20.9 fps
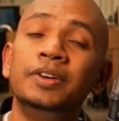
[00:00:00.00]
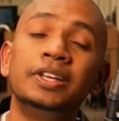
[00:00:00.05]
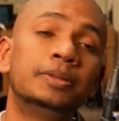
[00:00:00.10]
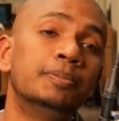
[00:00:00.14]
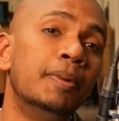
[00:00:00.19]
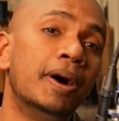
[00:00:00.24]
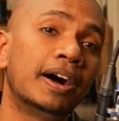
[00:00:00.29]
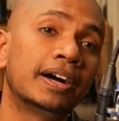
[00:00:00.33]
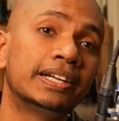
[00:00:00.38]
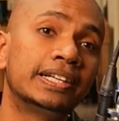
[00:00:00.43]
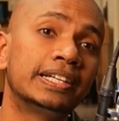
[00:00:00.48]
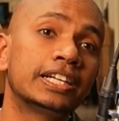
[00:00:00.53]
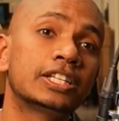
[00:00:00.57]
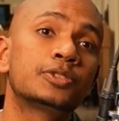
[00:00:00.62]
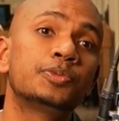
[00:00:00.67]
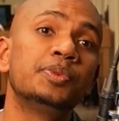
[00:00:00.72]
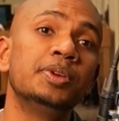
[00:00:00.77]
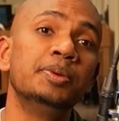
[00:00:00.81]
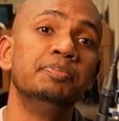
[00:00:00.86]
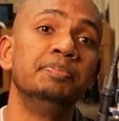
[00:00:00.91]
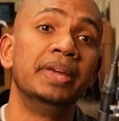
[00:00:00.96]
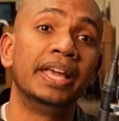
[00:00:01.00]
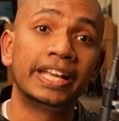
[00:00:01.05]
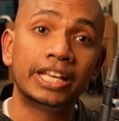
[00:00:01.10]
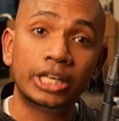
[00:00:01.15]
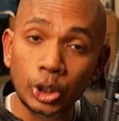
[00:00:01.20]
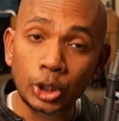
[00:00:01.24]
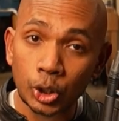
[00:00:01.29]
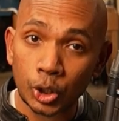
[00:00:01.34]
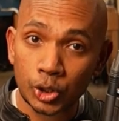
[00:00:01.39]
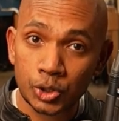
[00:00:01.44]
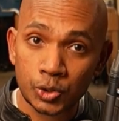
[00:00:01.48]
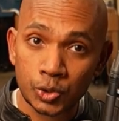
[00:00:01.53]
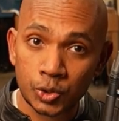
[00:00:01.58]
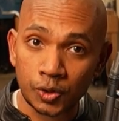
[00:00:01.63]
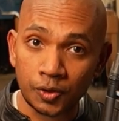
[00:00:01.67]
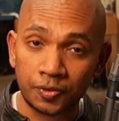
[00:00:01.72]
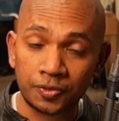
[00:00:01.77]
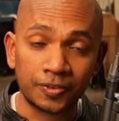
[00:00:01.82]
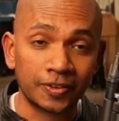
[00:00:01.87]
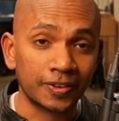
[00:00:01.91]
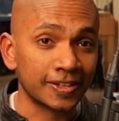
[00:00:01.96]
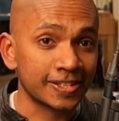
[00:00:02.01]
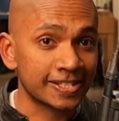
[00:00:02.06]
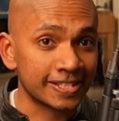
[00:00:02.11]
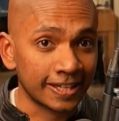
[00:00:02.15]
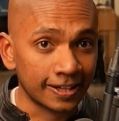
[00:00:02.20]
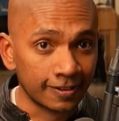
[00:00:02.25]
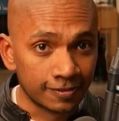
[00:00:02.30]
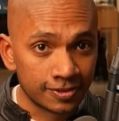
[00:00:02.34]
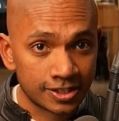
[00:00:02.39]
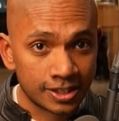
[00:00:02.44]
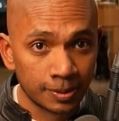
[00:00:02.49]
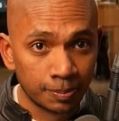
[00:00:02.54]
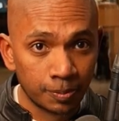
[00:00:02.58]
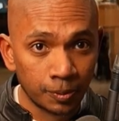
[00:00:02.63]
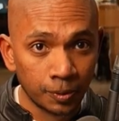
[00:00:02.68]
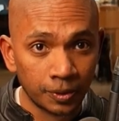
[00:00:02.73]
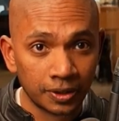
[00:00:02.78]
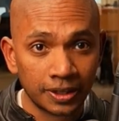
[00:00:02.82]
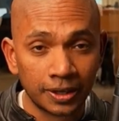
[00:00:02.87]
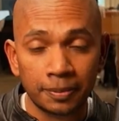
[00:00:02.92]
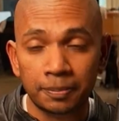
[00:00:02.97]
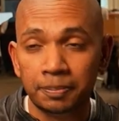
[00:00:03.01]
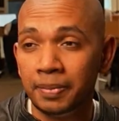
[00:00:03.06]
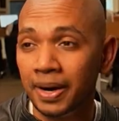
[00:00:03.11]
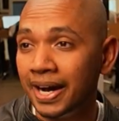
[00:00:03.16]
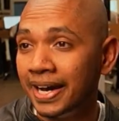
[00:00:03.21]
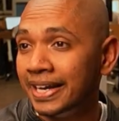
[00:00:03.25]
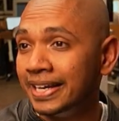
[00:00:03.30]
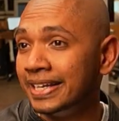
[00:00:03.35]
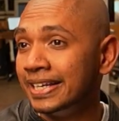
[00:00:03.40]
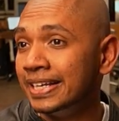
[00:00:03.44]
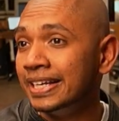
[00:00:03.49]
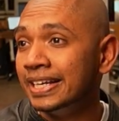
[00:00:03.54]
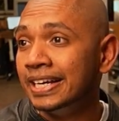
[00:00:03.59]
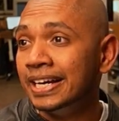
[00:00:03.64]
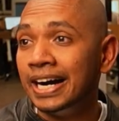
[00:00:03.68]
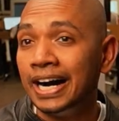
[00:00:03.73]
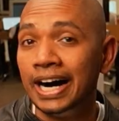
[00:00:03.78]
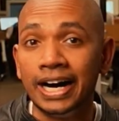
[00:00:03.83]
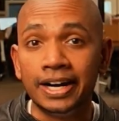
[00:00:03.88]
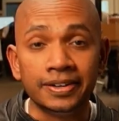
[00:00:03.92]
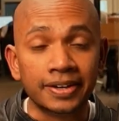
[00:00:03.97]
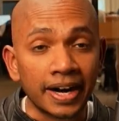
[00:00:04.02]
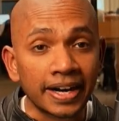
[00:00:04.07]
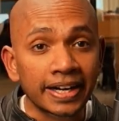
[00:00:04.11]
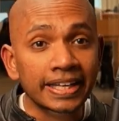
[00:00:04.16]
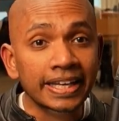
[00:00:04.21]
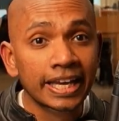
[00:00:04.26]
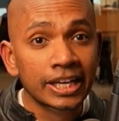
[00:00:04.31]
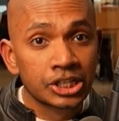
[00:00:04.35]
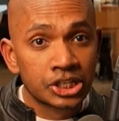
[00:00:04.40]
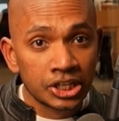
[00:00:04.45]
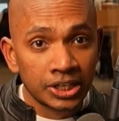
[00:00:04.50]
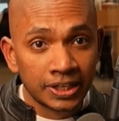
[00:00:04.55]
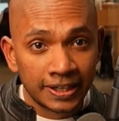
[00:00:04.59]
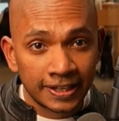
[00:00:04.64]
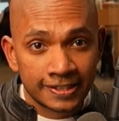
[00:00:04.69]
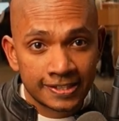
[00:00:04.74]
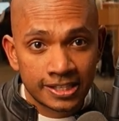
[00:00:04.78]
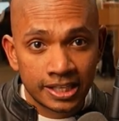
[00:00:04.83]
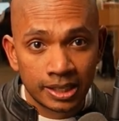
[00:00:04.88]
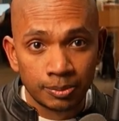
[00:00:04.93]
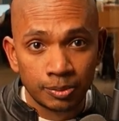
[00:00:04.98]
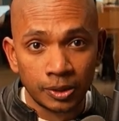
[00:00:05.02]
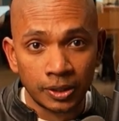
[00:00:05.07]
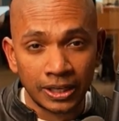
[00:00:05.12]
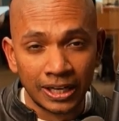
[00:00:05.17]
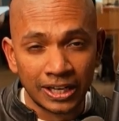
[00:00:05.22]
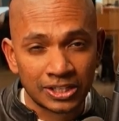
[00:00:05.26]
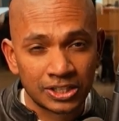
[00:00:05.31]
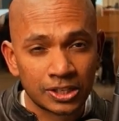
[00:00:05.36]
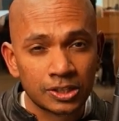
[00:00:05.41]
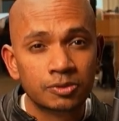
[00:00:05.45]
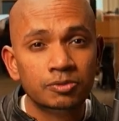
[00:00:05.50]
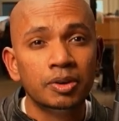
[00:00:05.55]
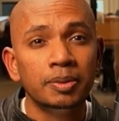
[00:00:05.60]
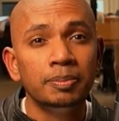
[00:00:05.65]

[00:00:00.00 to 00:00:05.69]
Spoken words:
With Marketrix, we make your software self-supporting by running agentic simulations.